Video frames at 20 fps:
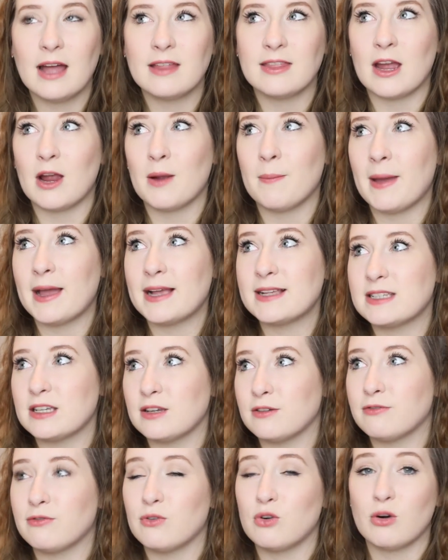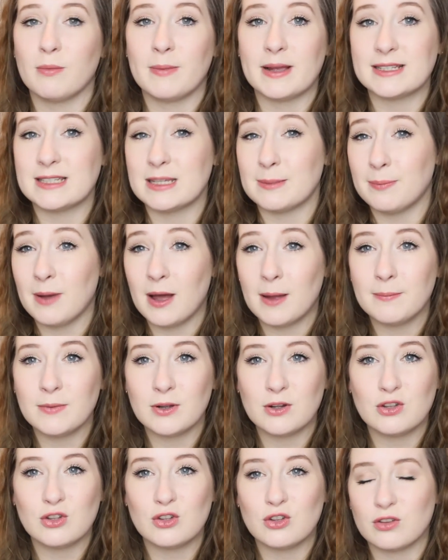They're amazing for a messy bun
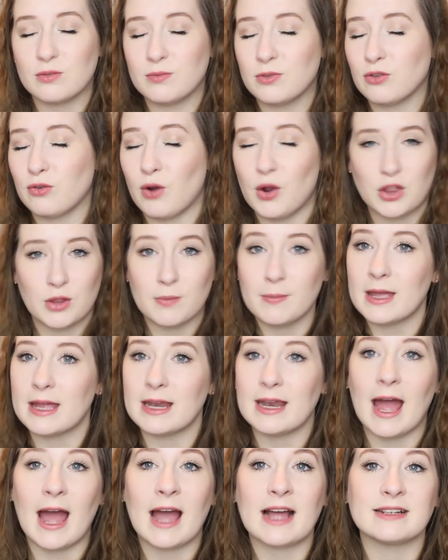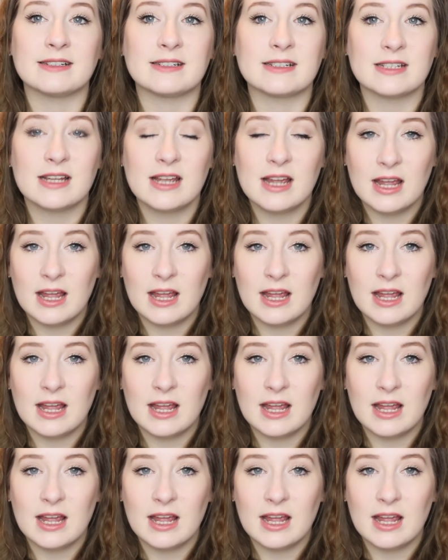because you just throw them in and